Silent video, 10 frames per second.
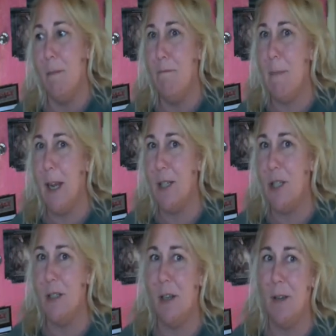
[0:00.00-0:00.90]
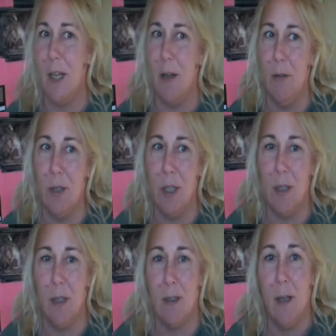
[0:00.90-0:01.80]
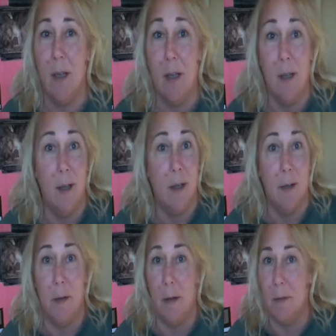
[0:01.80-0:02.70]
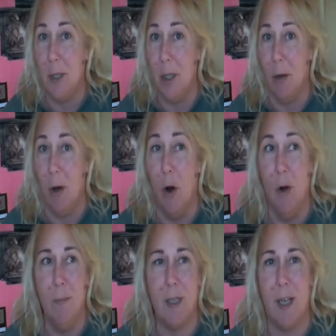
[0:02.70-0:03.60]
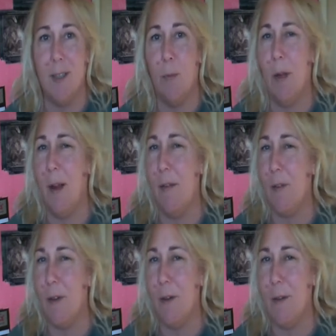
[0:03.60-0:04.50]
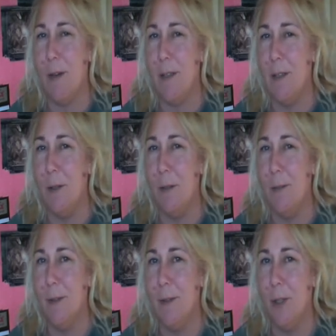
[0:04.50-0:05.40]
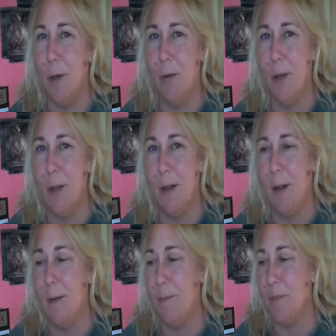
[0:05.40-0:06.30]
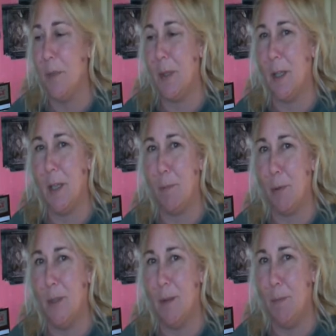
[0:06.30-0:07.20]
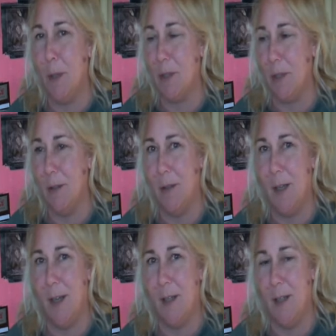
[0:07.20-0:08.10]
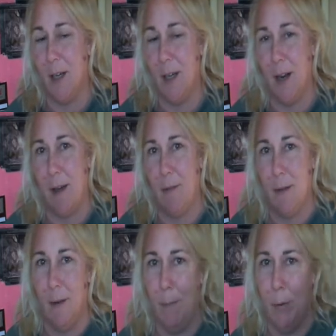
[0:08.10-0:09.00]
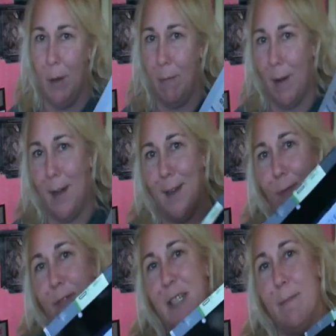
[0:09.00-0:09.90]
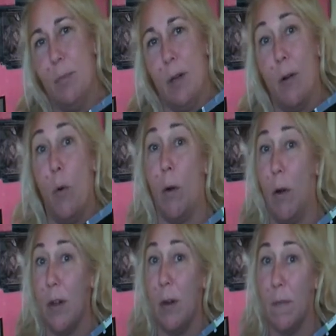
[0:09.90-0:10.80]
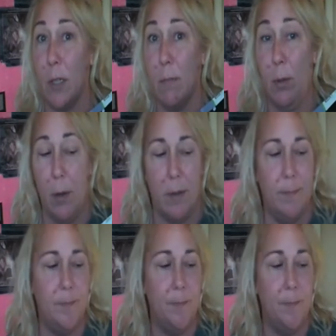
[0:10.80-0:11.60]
mansions on the ocean, you know, homesteads, whatever you're into. Go look it up, print a picture, and cut it out and put it right in your vision book or on your vision board.